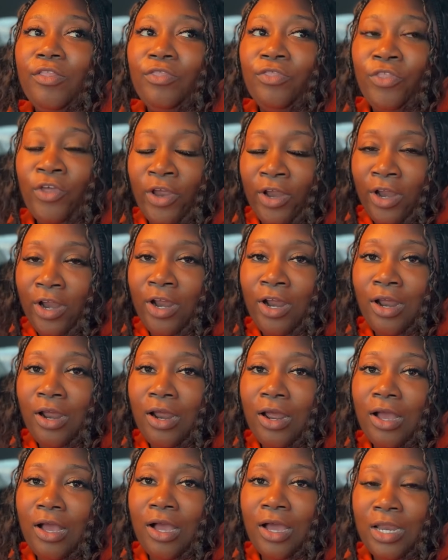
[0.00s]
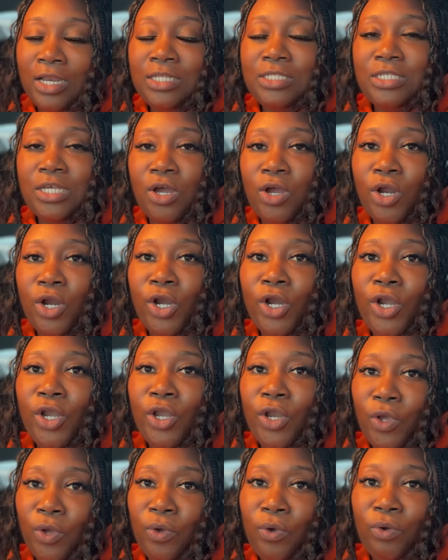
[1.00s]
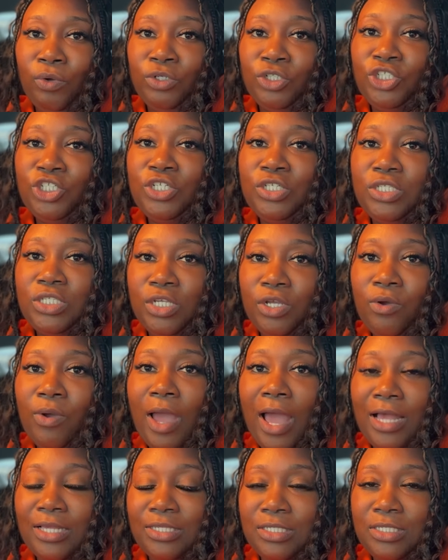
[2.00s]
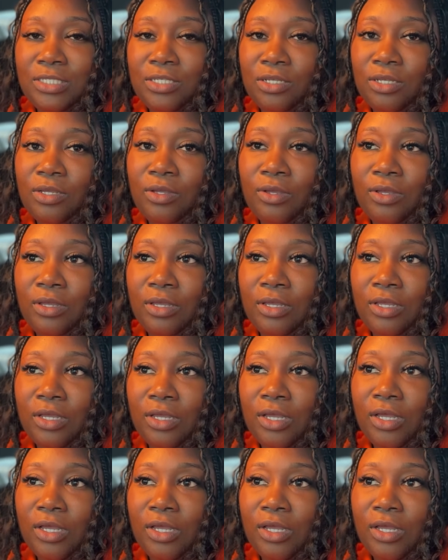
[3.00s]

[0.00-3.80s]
they're gonna tell her no, she still has to